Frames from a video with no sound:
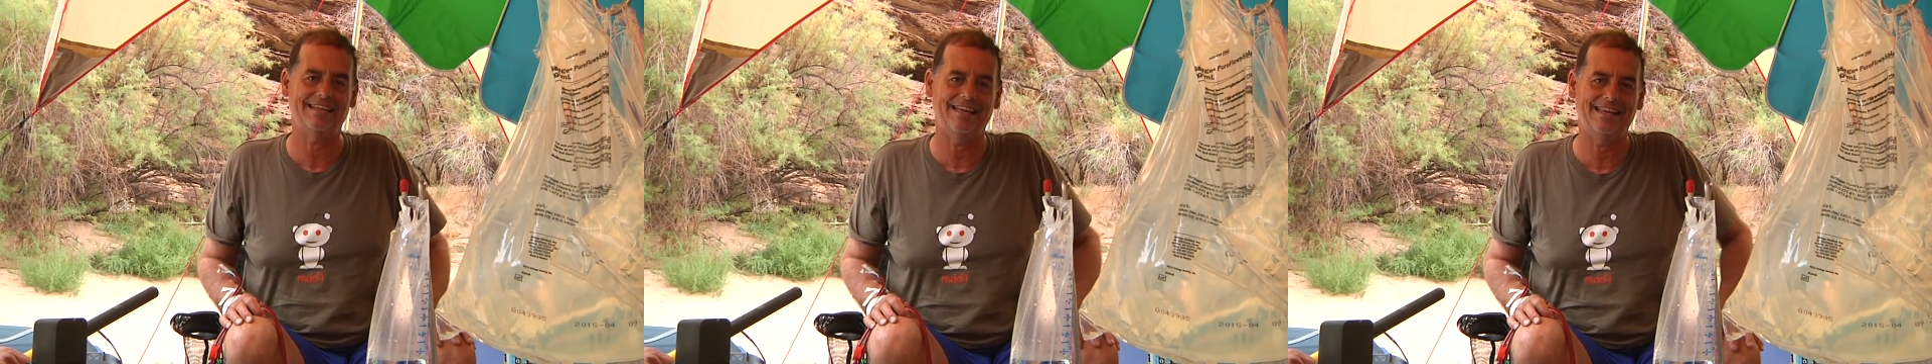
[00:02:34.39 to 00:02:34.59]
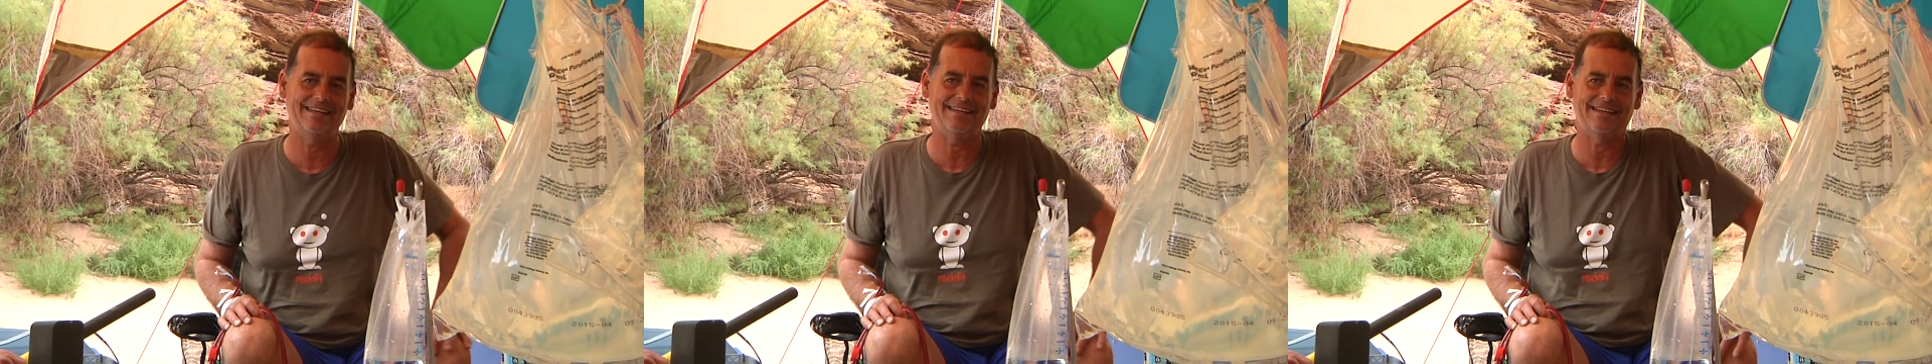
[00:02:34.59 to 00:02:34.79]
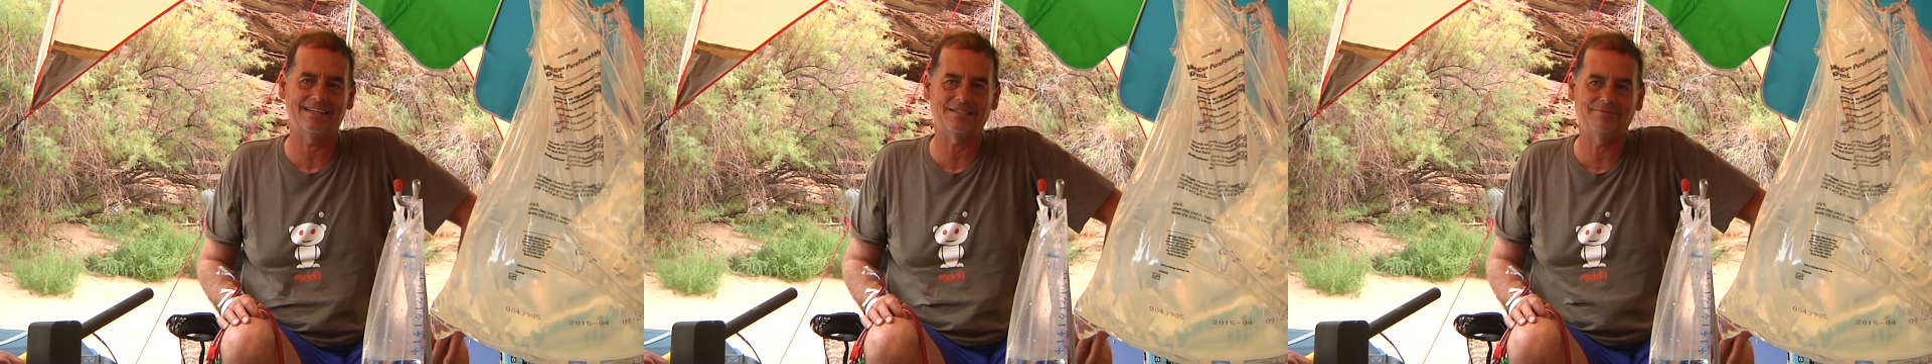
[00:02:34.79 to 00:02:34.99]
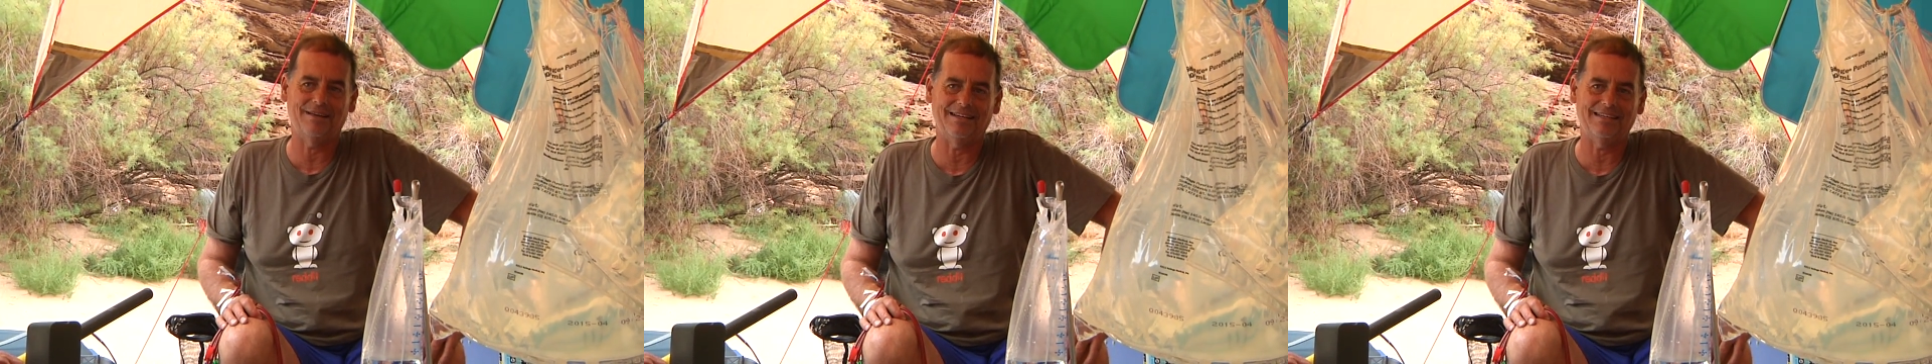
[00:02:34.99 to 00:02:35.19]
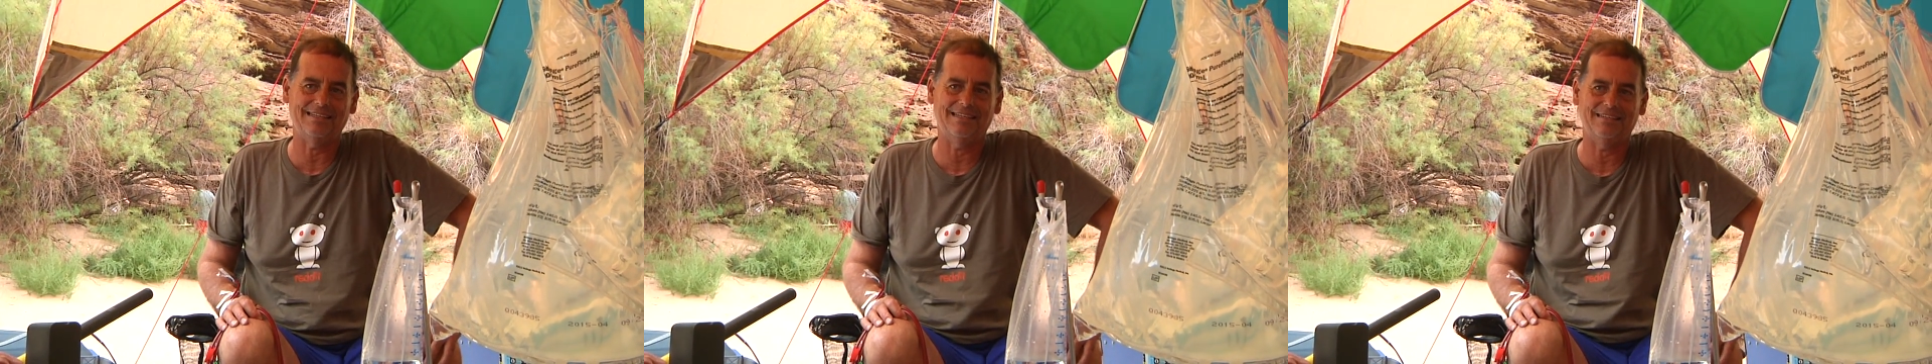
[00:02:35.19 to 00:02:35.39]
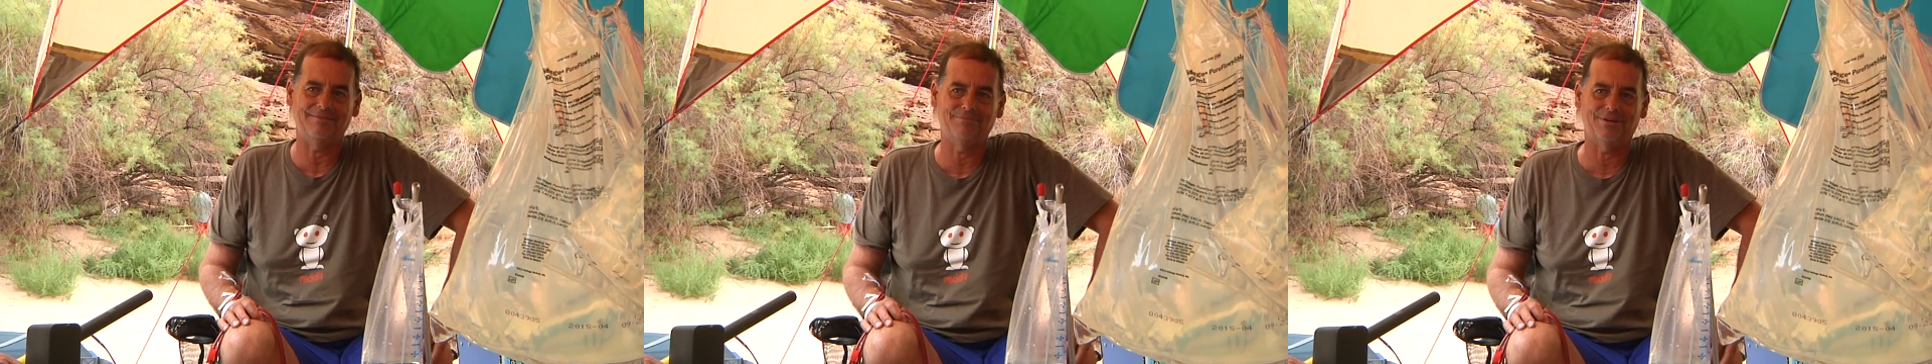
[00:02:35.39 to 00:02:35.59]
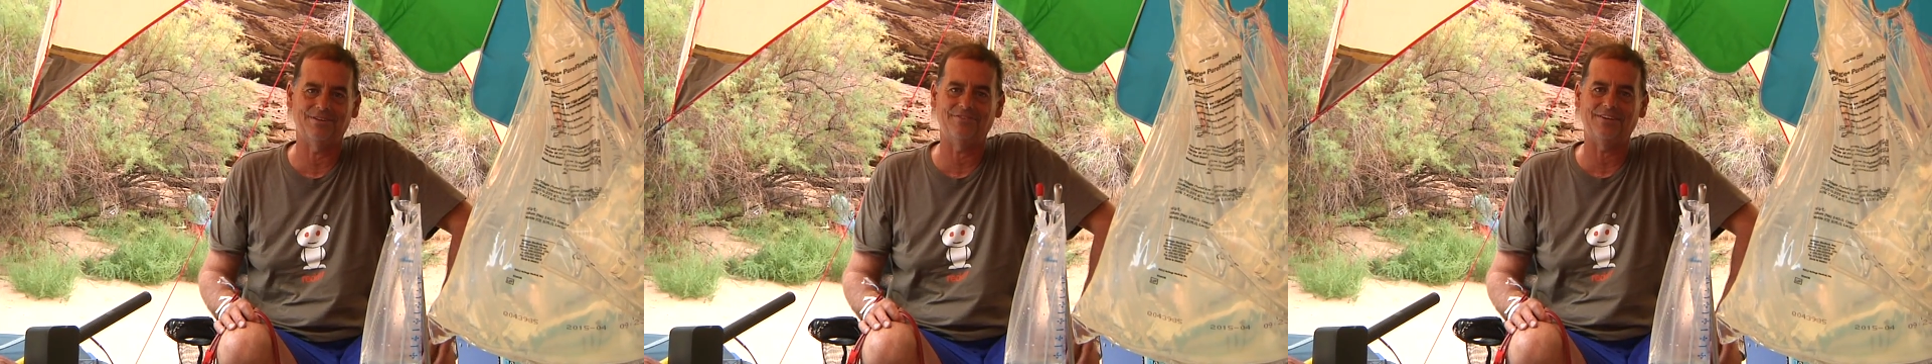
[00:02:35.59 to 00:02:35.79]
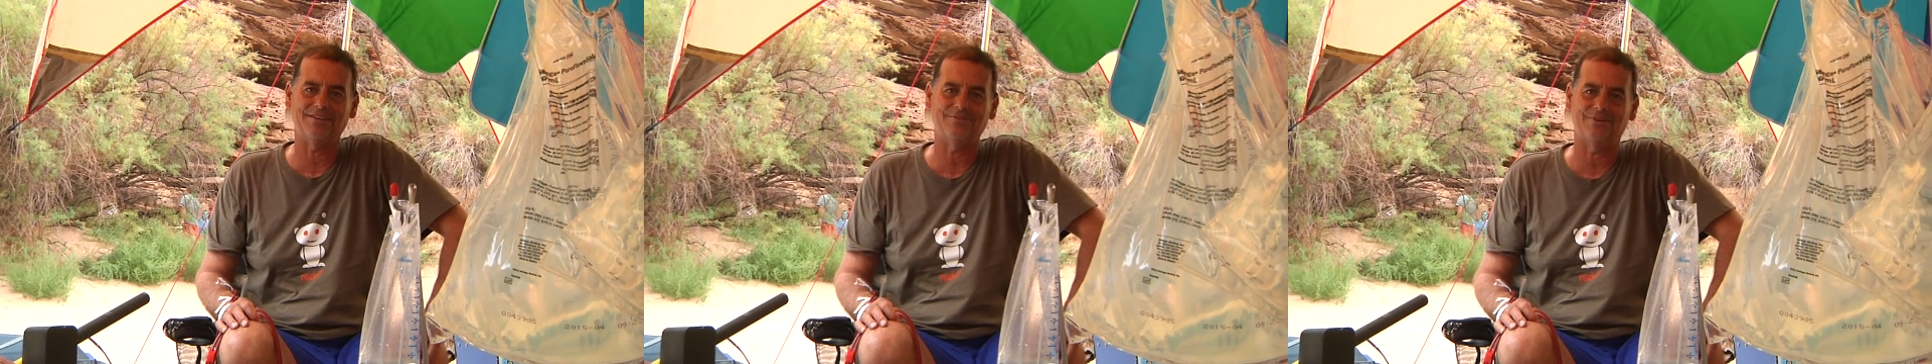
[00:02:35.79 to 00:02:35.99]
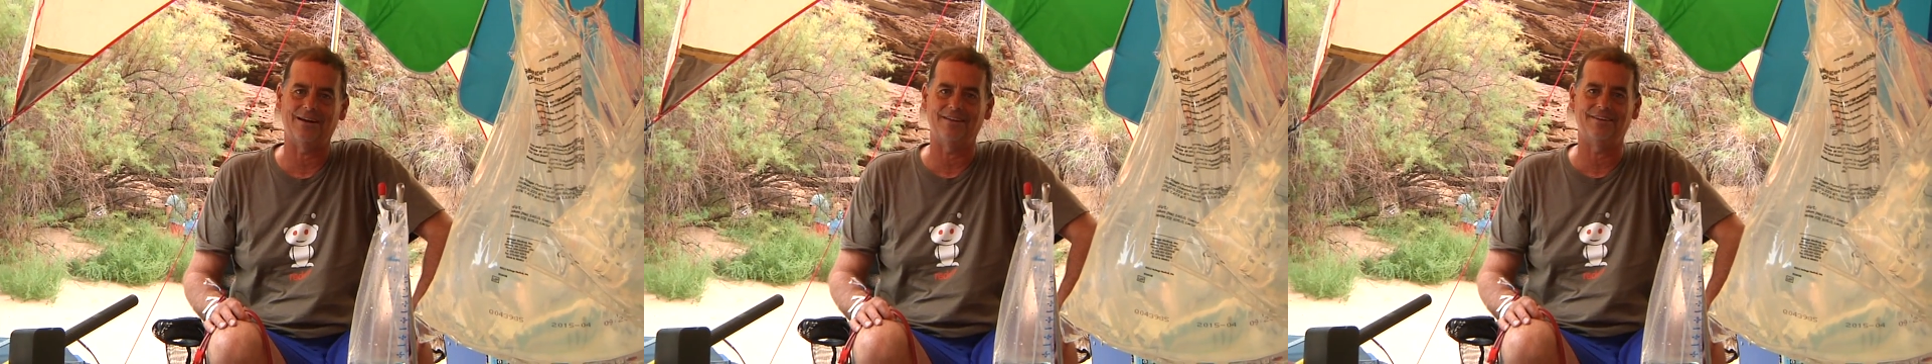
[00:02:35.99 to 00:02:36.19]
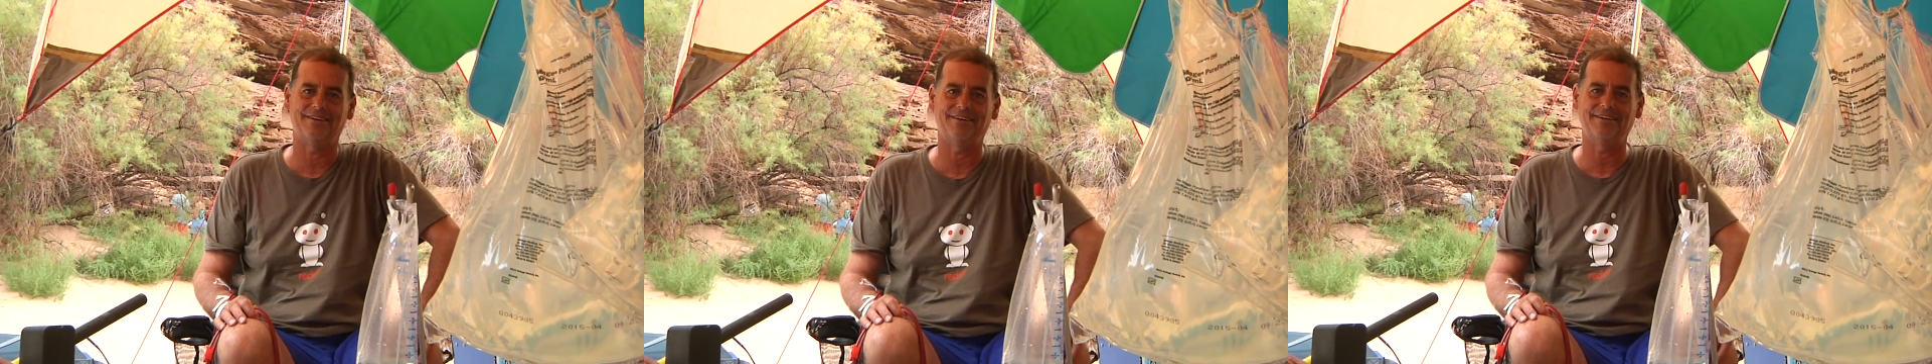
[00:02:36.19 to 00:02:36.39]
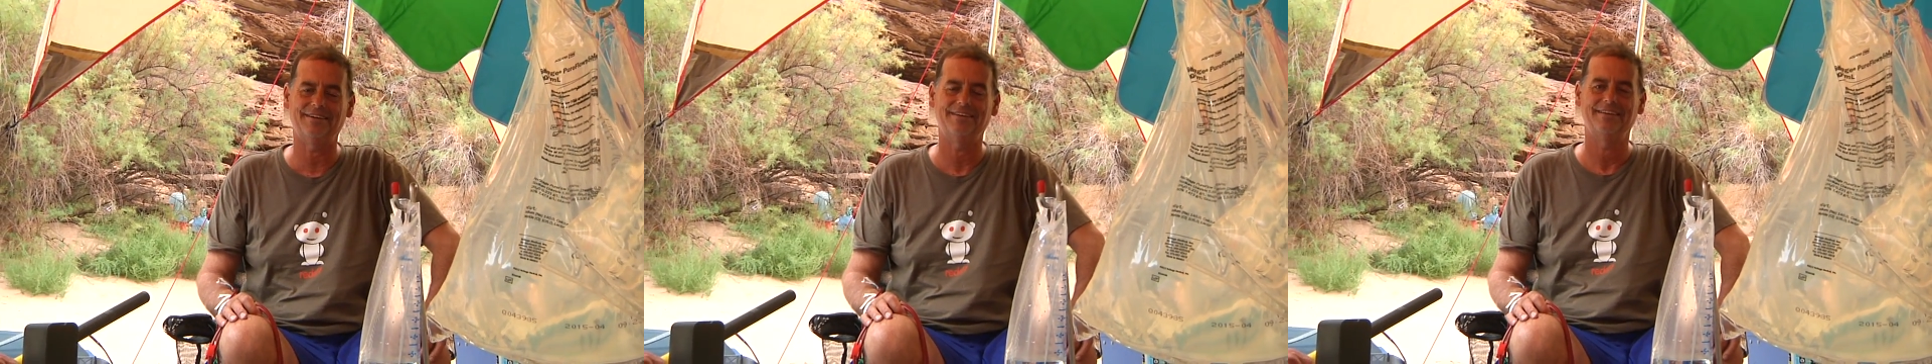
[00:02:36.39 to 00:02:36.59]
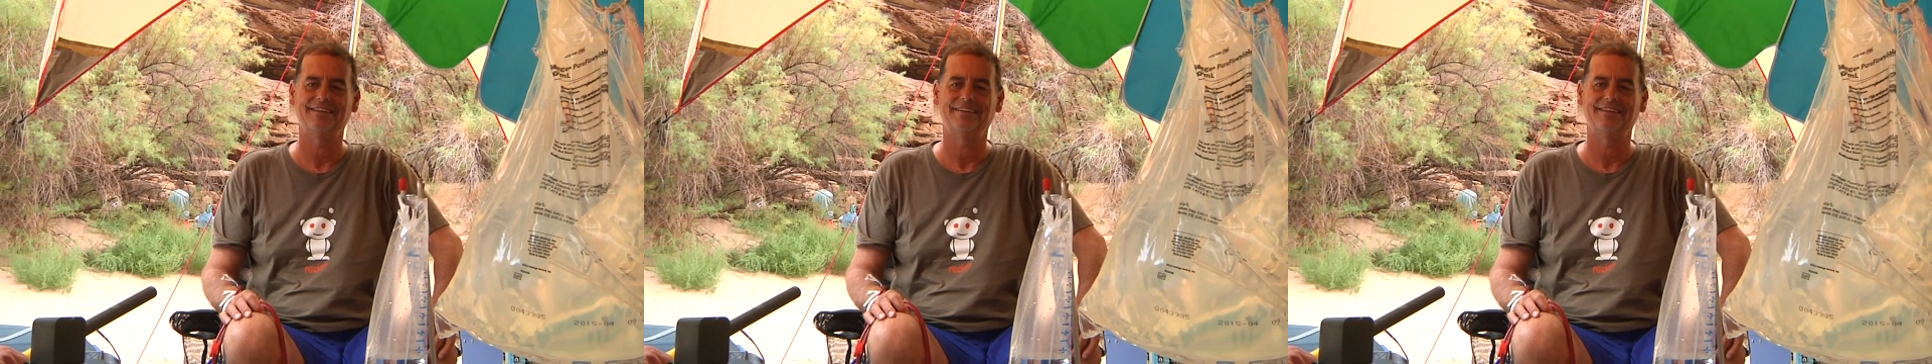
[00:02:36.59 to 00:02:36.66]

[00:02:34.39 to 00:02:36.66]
canyon expecting perfect weather